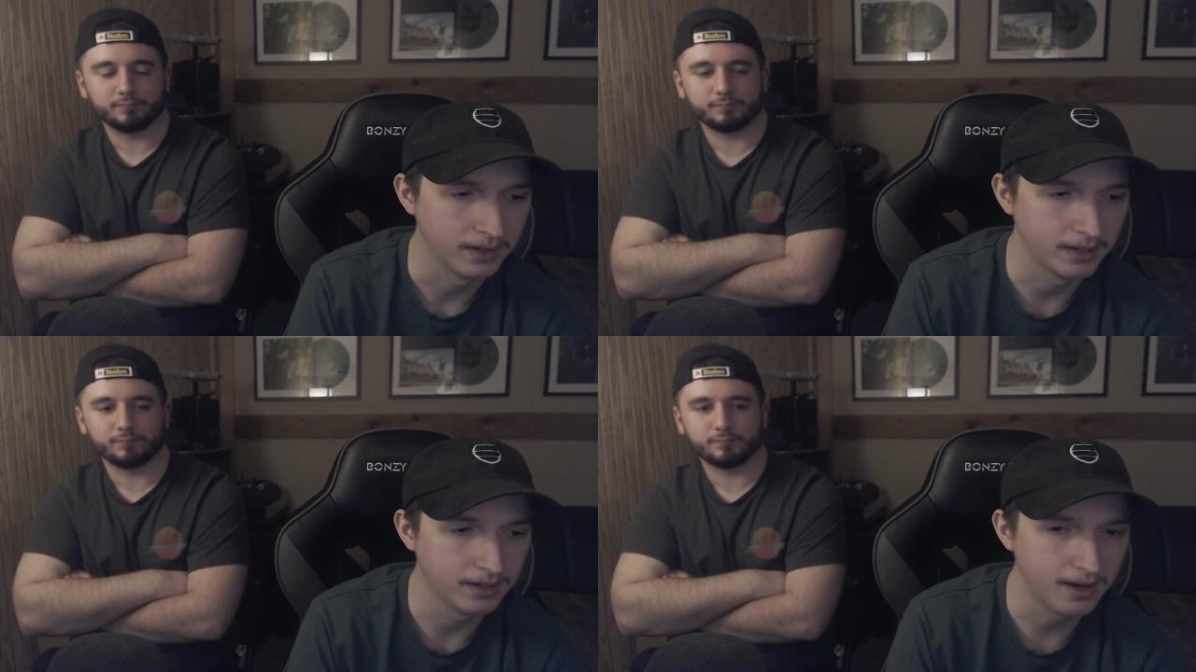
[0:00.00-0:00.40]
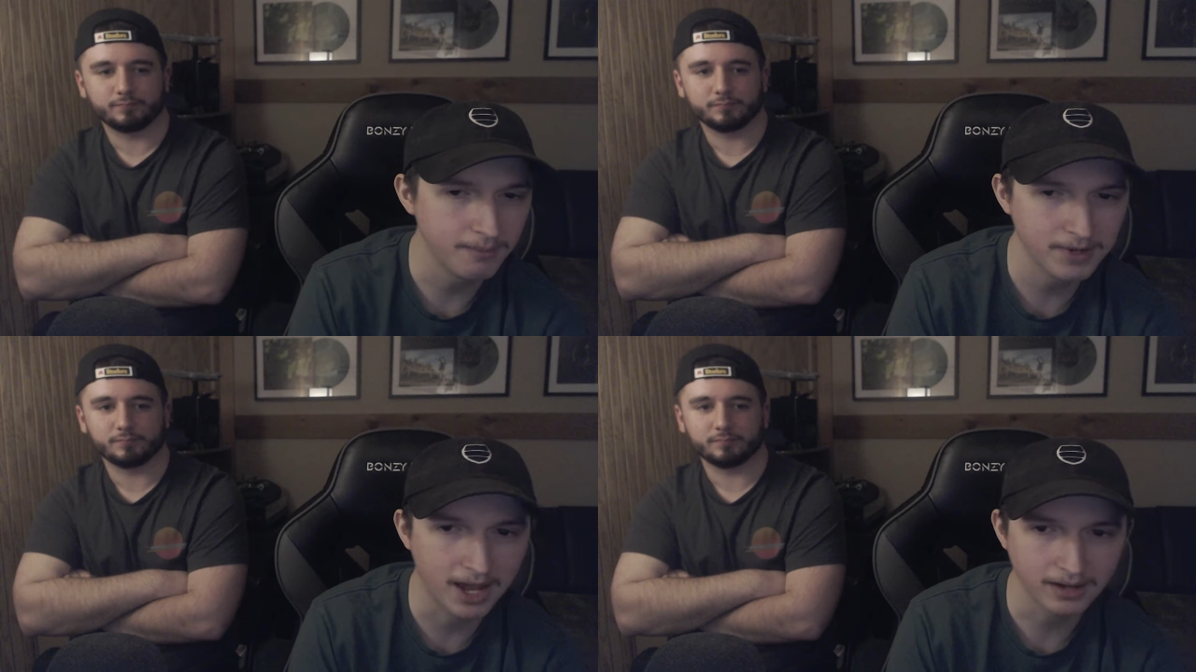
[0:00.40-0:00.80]
Speaker 1: And
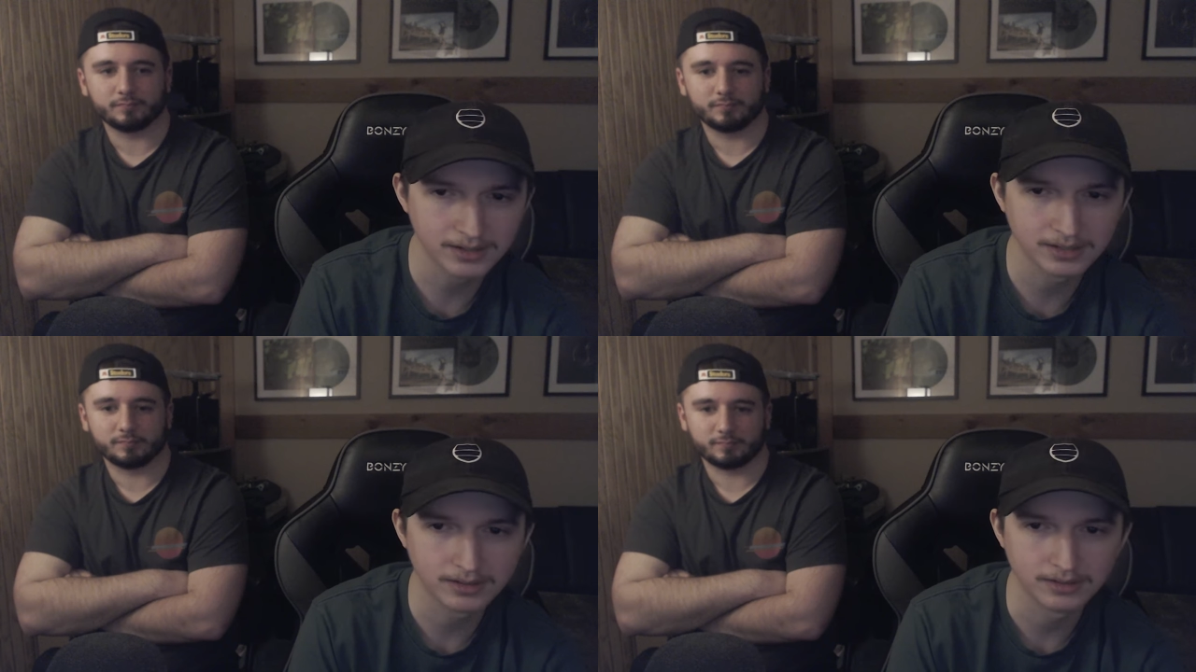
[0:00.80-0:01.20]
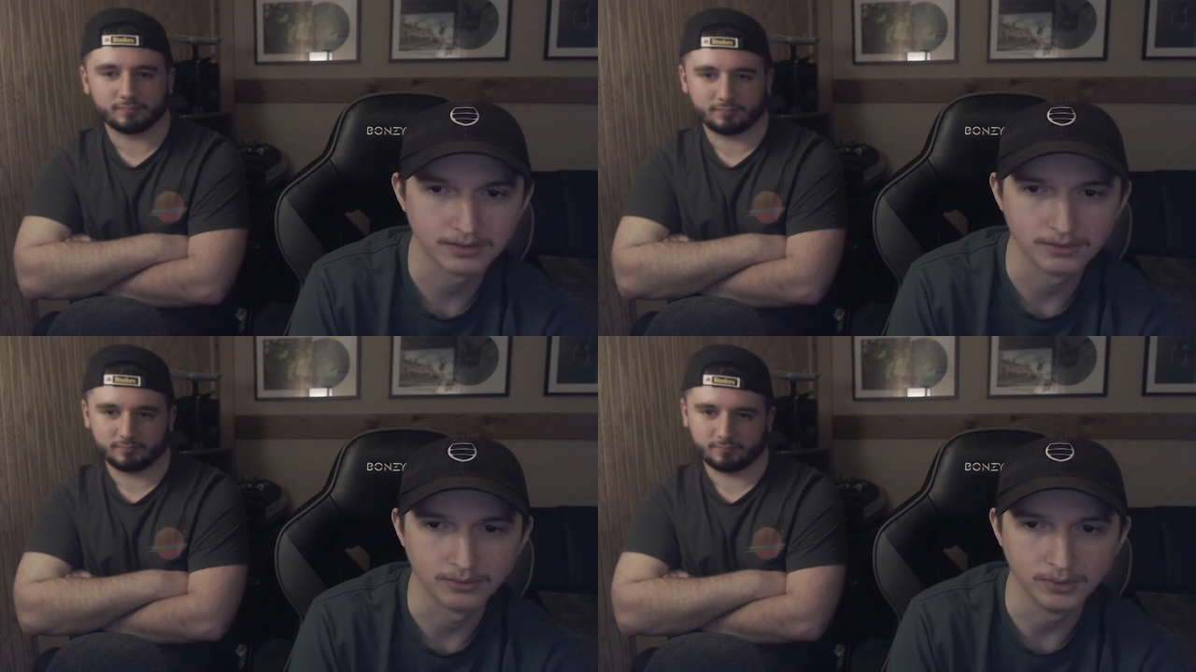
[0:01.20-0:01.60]
up next,
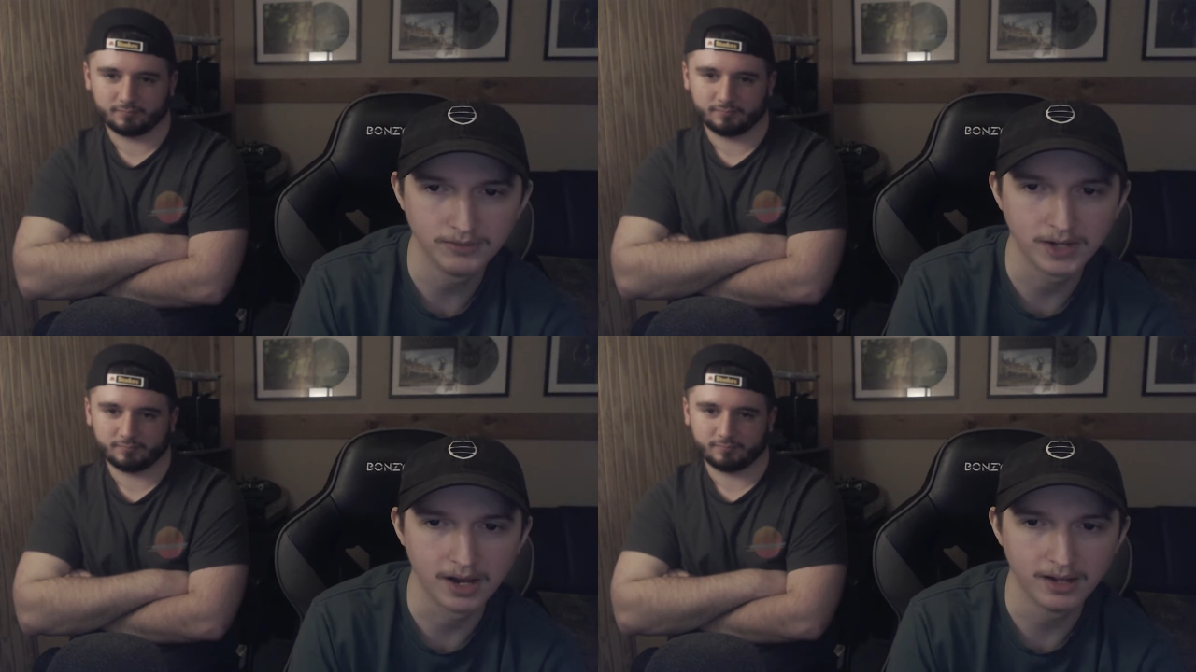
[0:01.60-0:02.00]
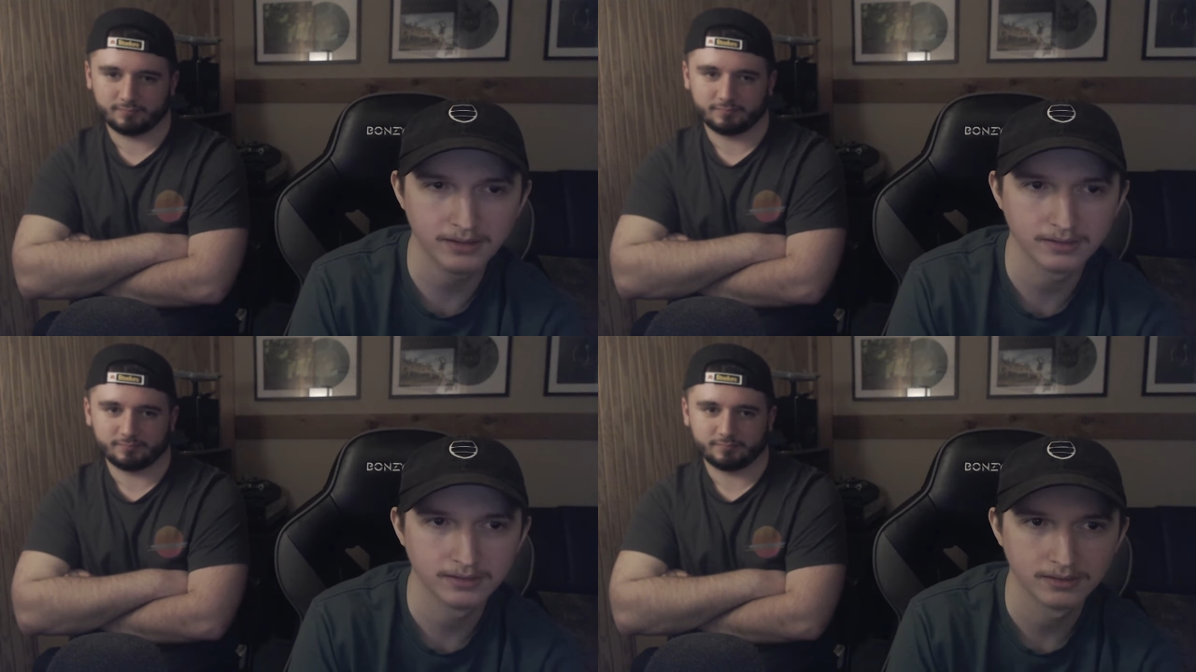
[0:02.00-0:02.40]
we've got